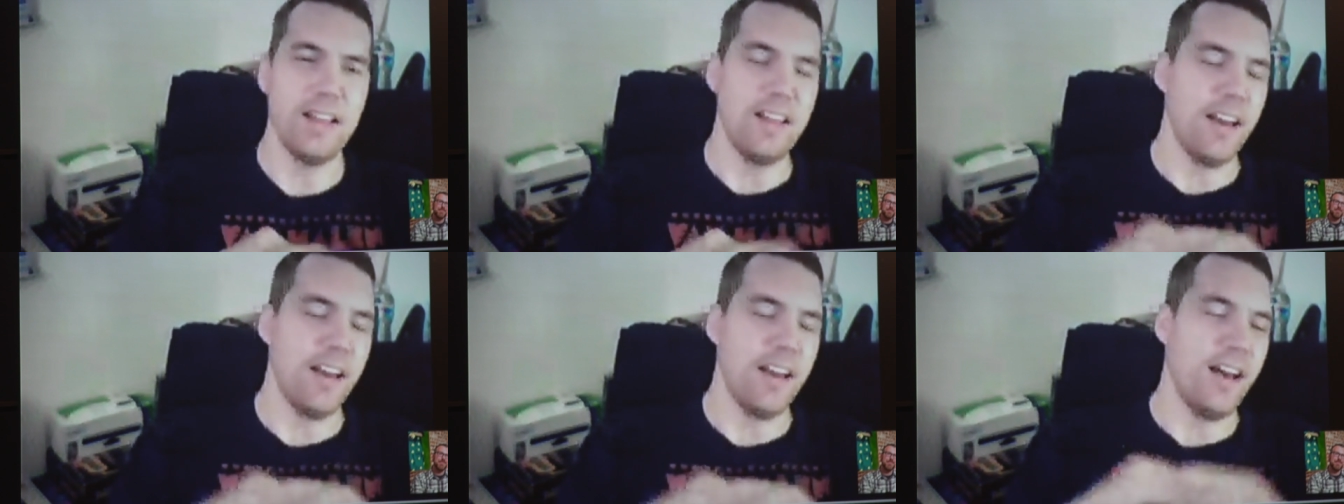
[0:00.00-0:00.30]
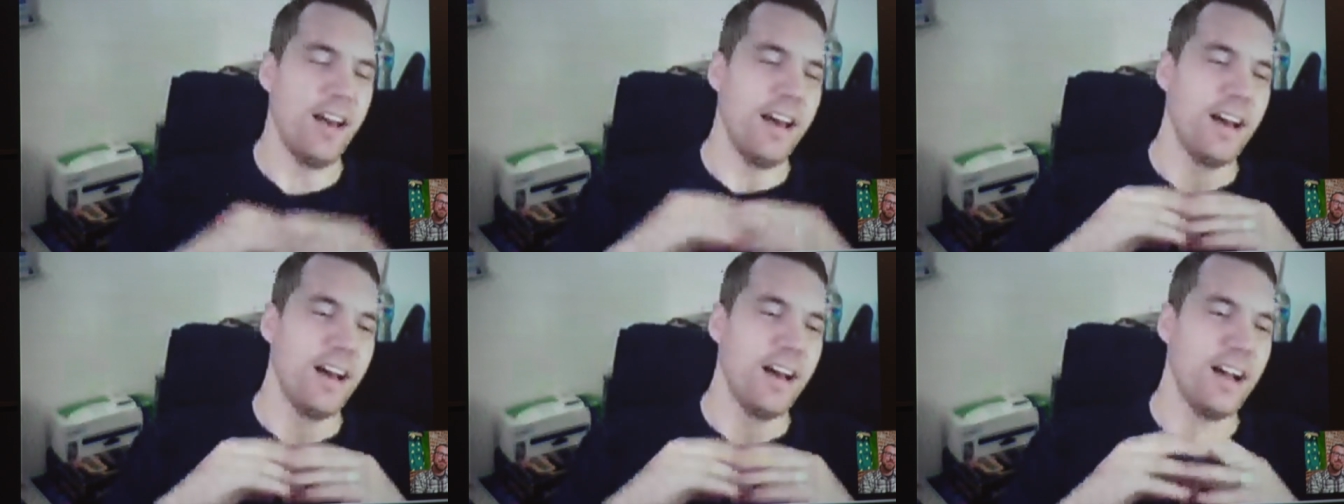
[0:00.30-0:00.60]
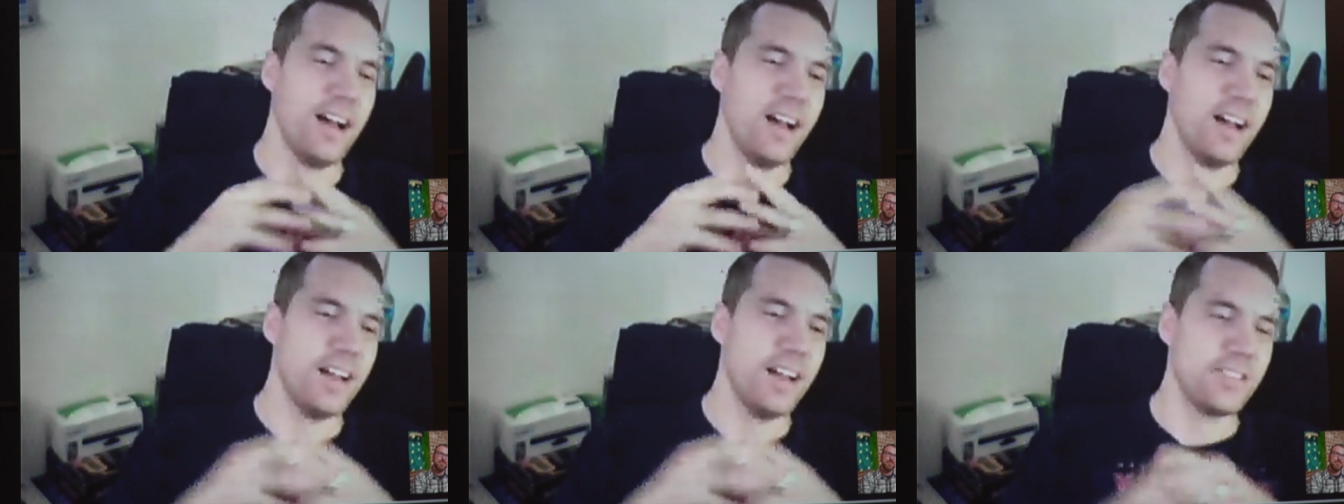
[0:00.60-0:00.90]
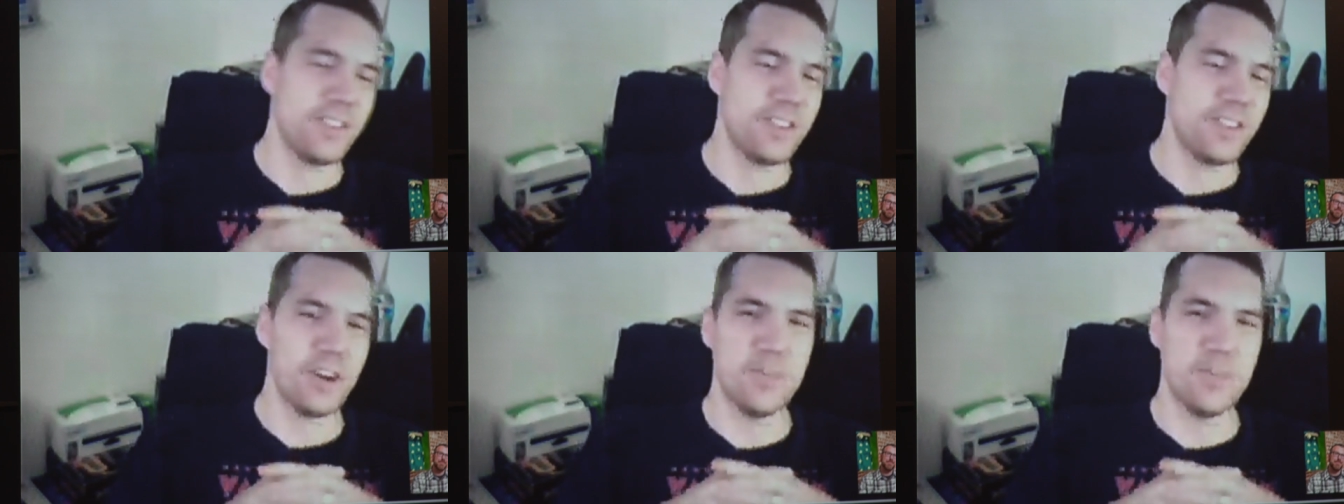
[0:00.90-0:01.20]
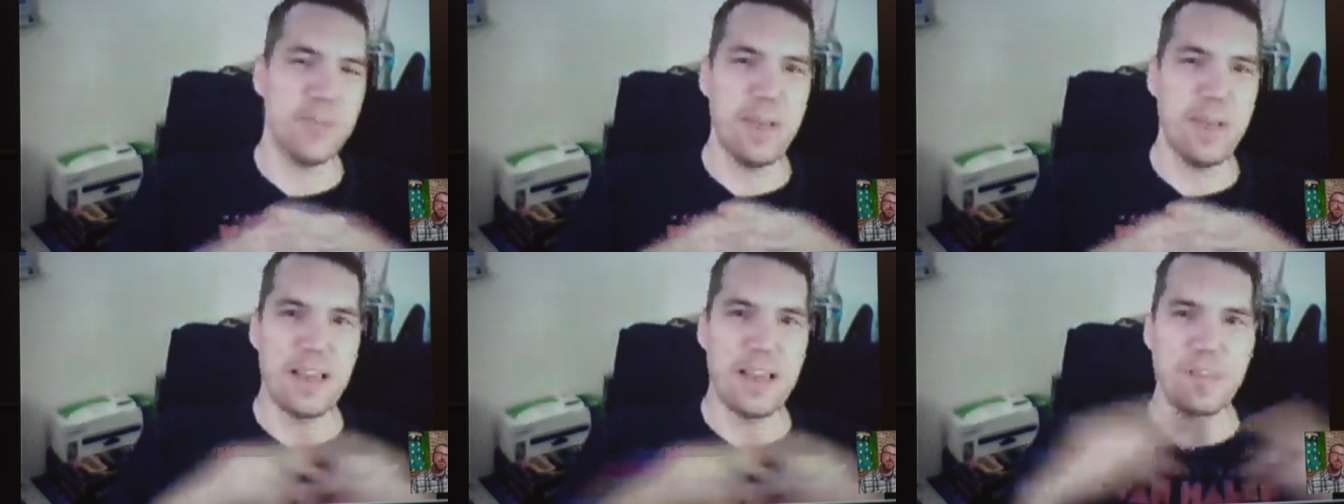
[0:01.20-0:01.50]
uh,
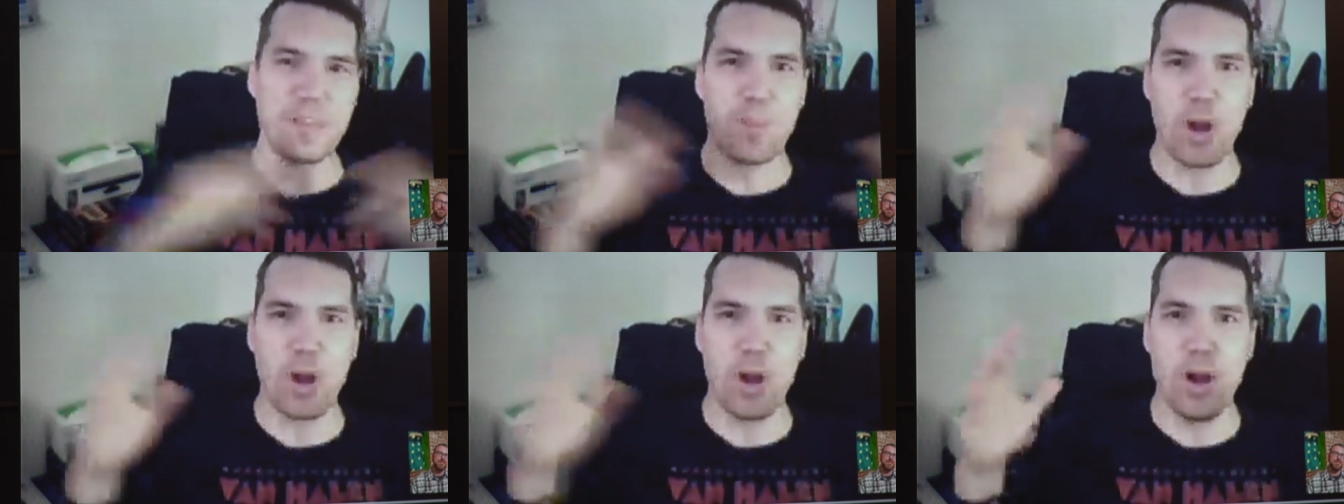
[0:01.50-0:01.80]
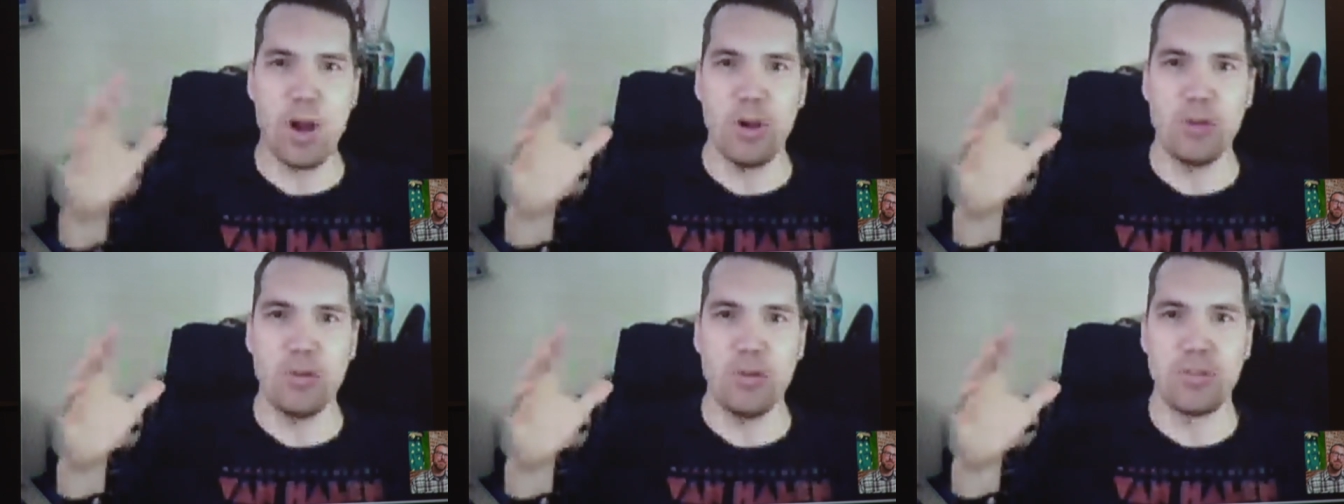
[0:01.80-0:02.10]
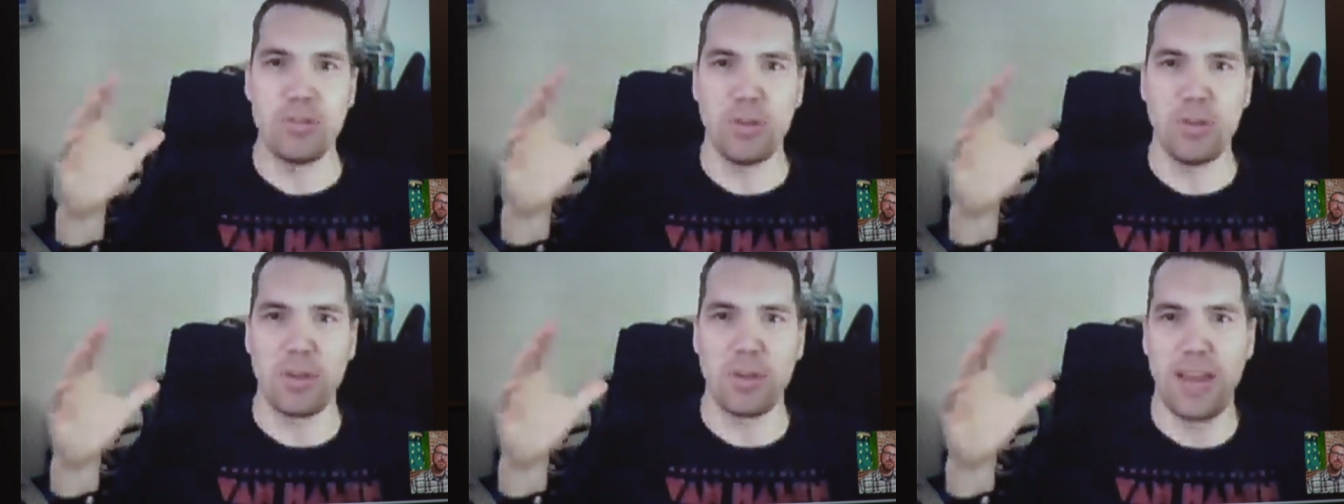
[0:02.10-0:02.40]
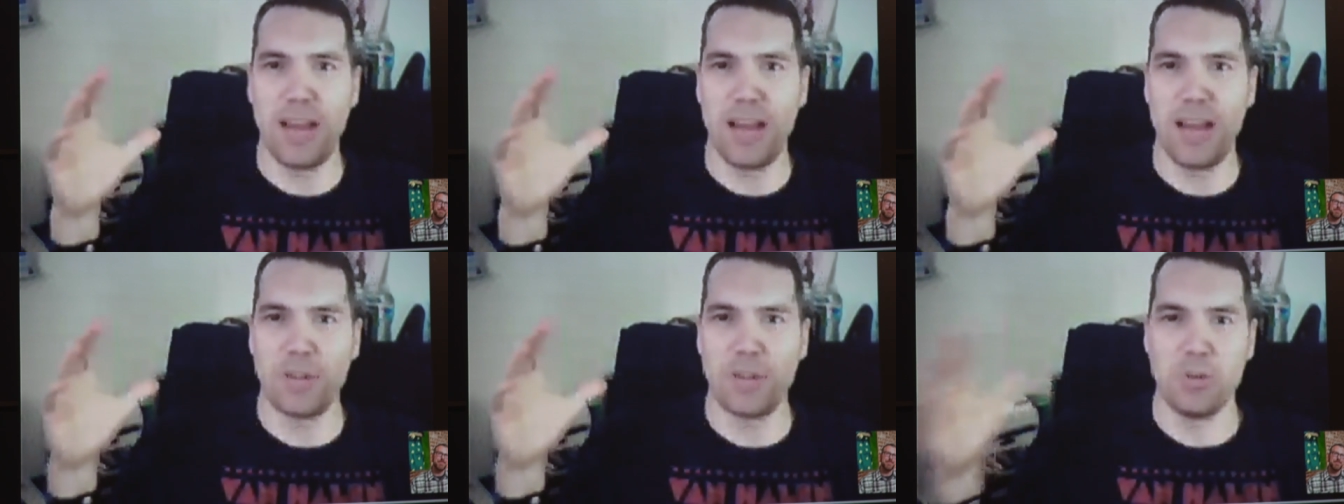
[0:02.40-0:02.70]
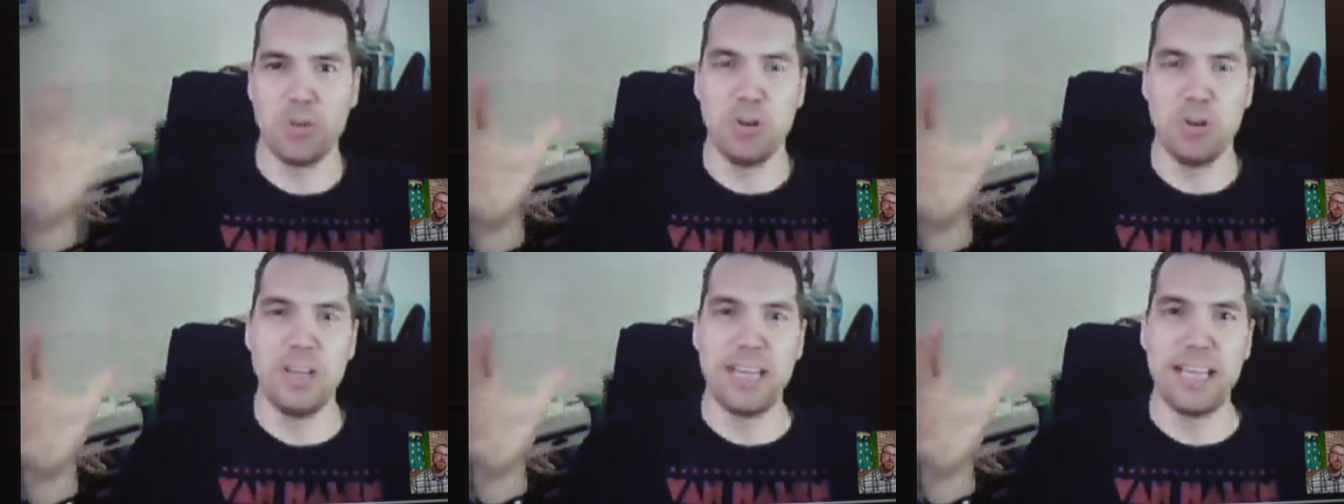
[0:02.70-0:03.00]
turn-based bros who are kind of
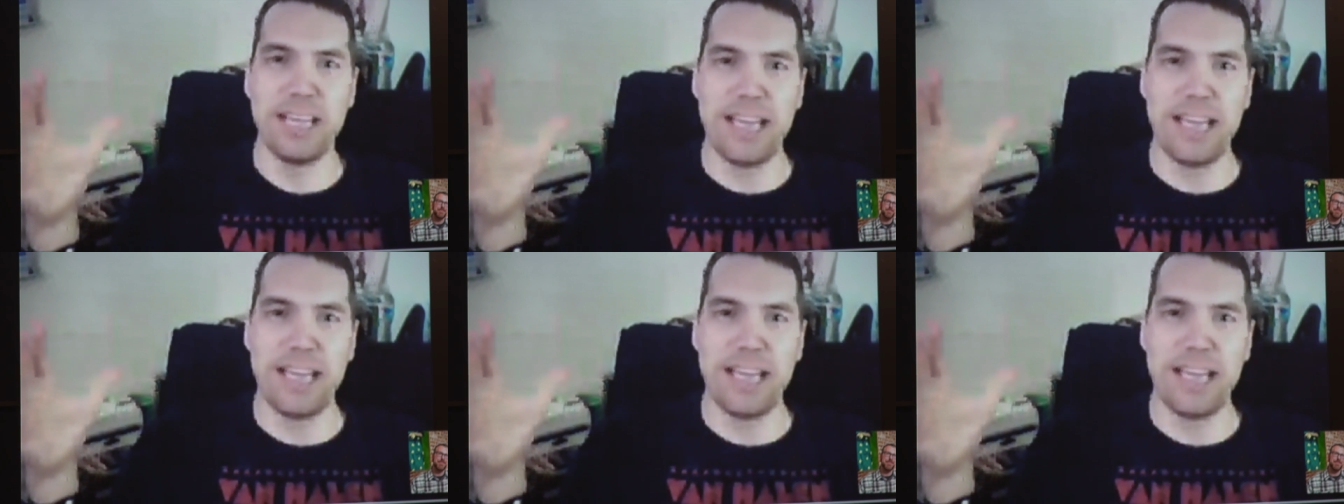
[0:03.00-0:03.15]
ruining